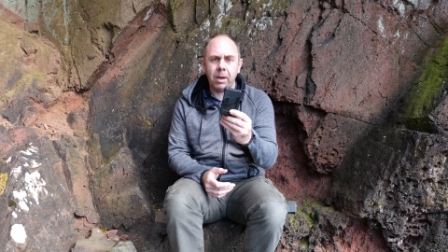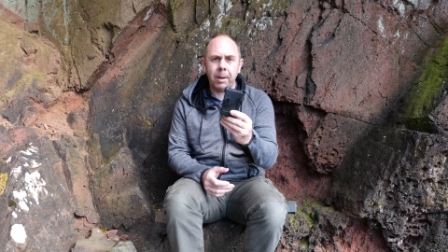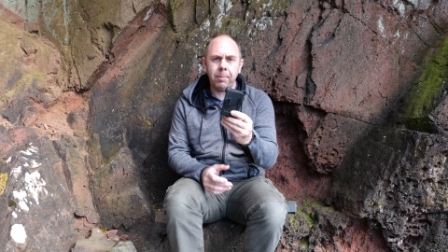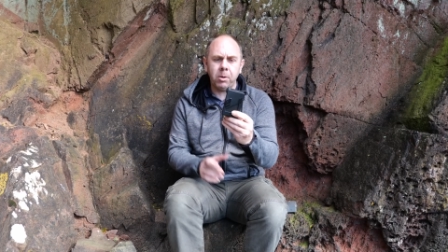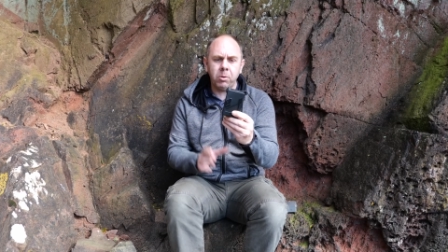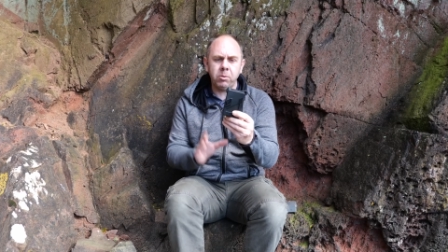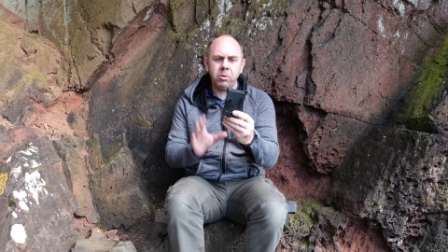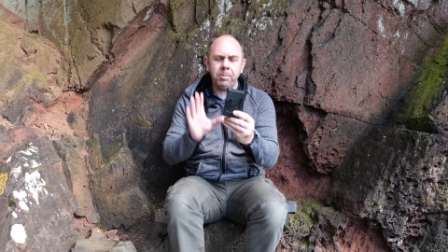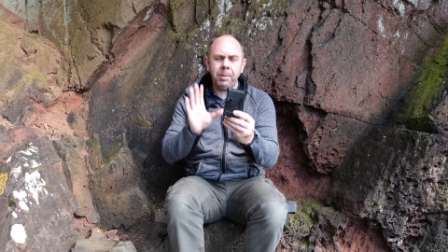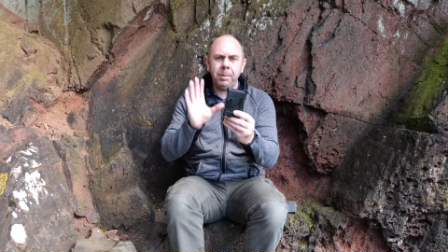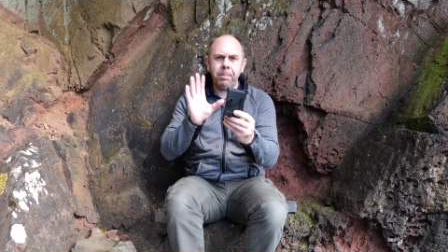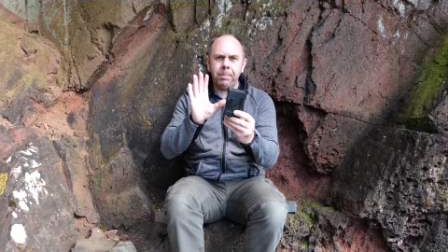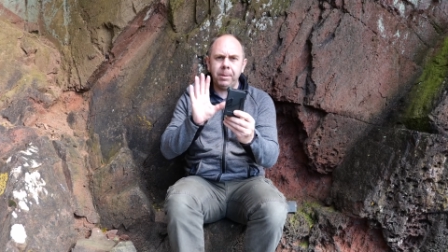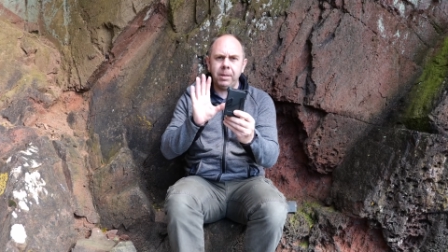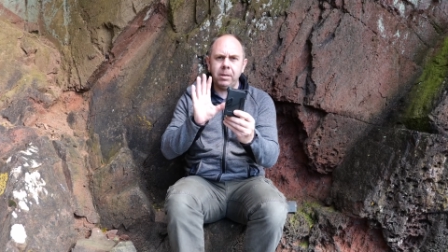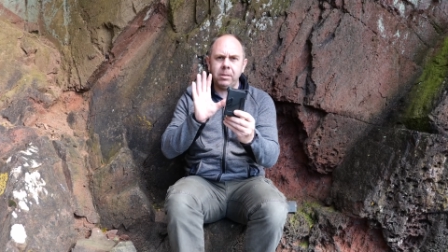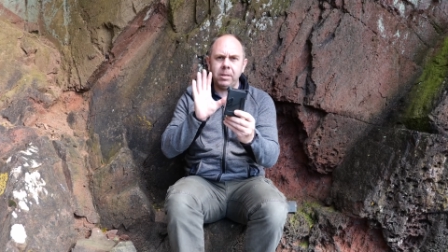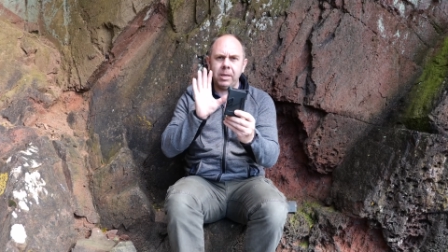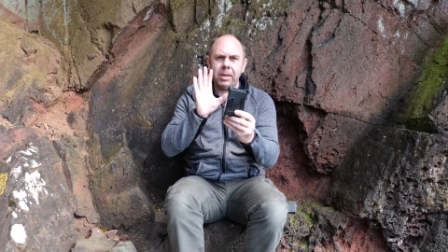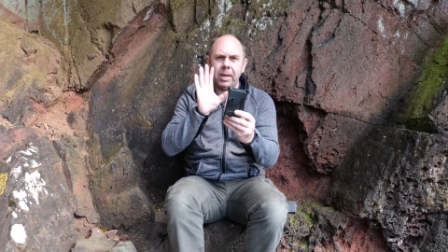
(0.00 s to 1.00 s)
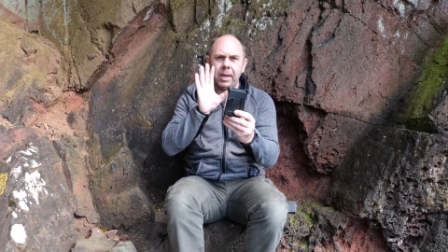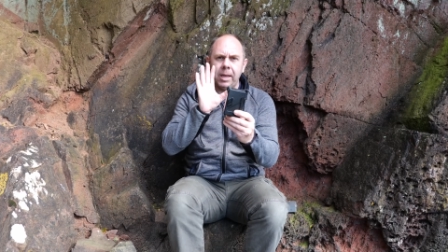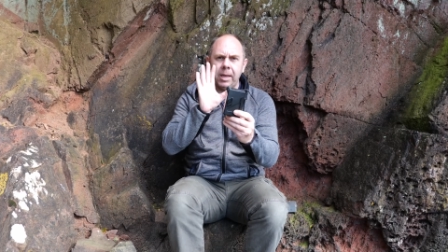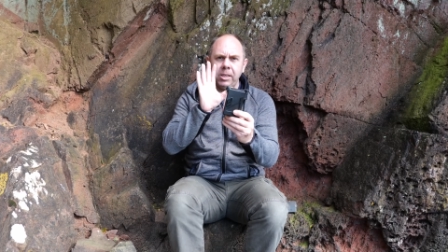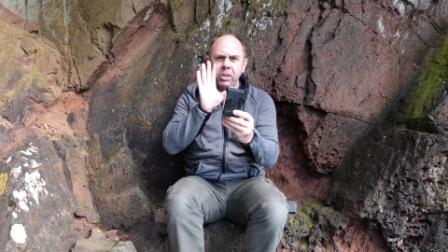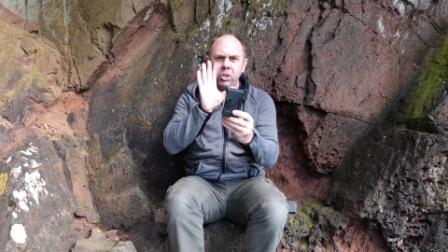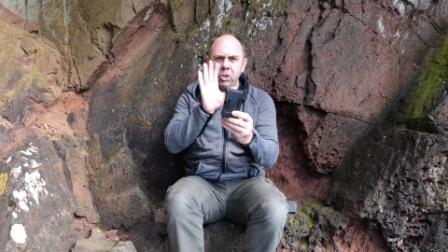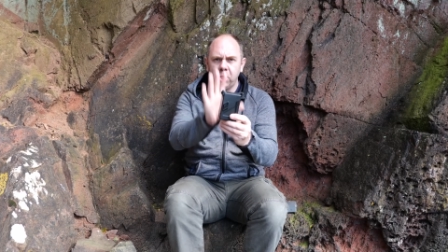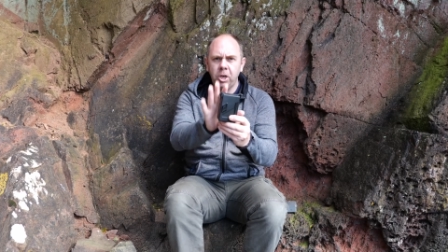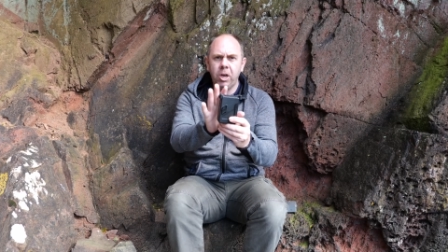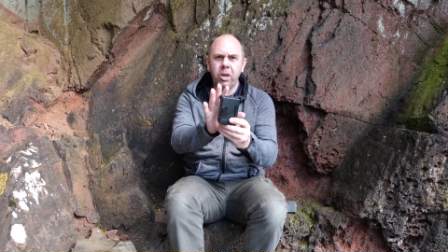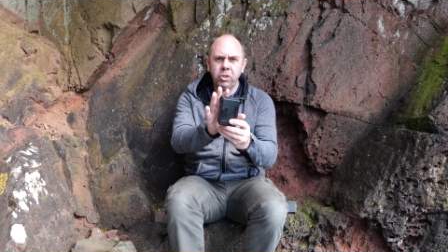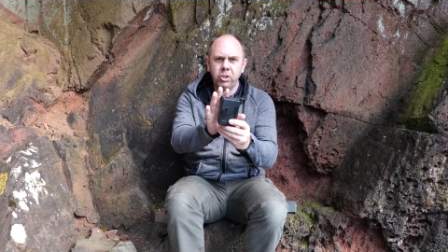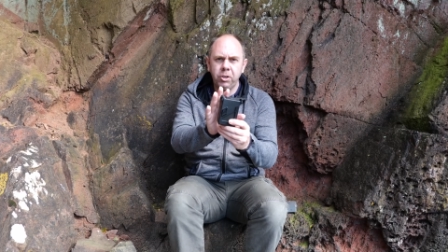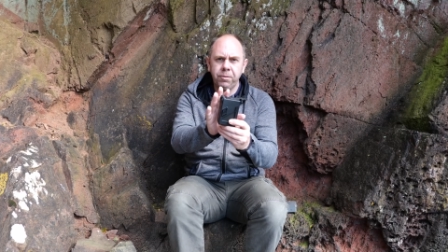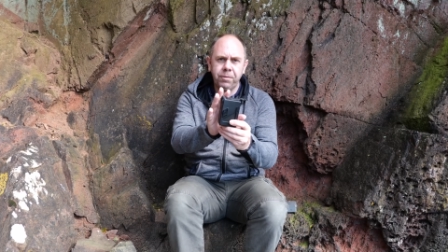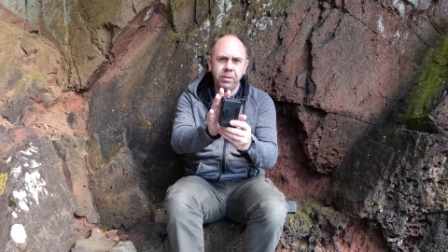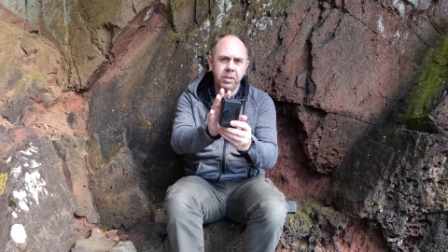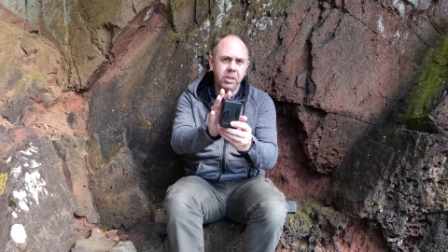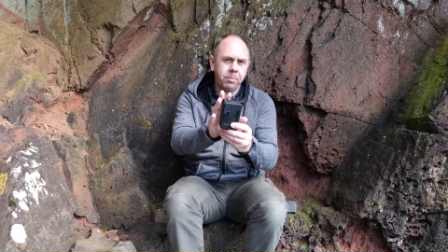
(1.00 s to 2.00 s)
I'm going to be building a
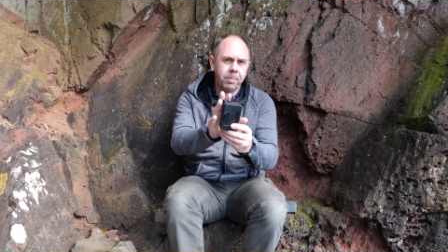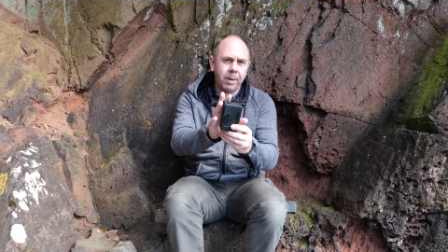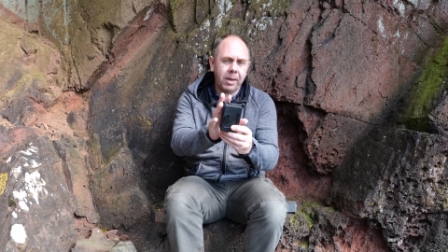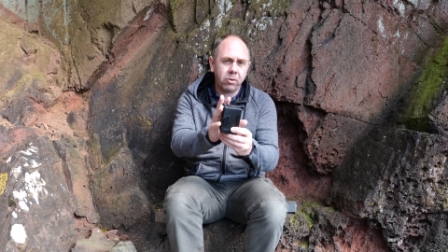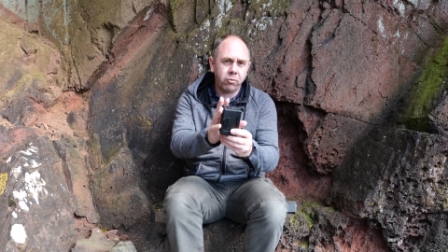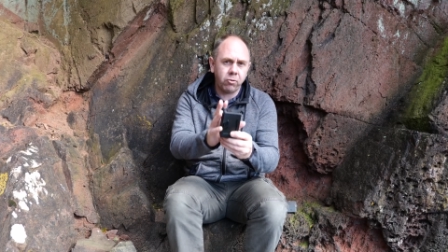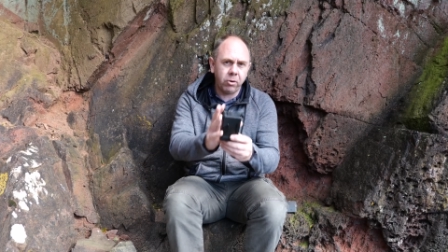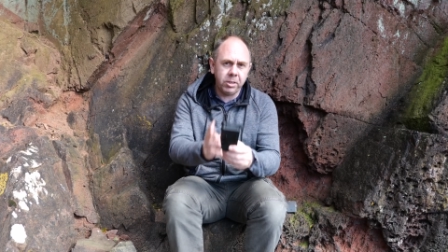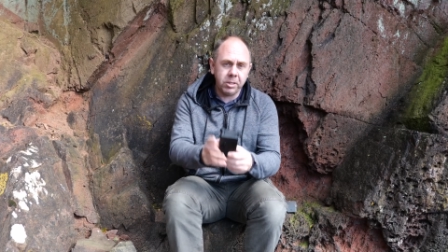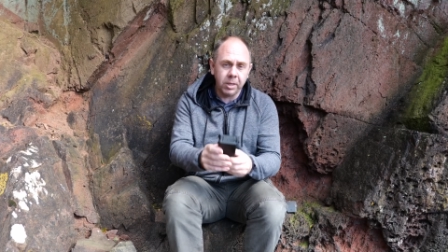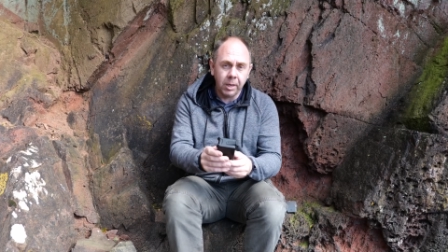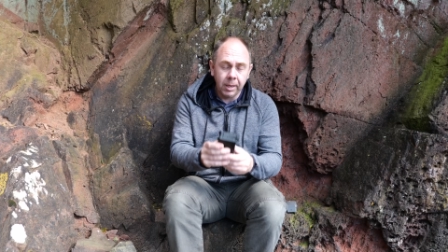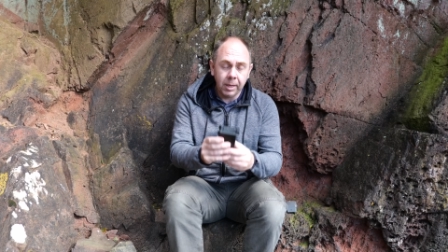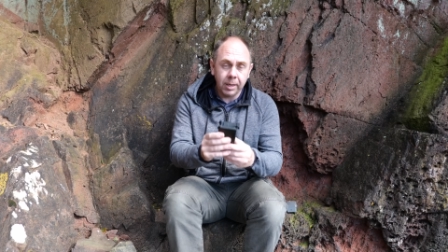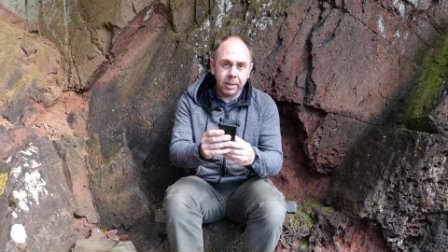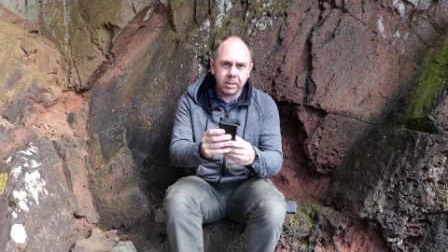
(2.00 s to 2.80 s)
charger for these batteries series.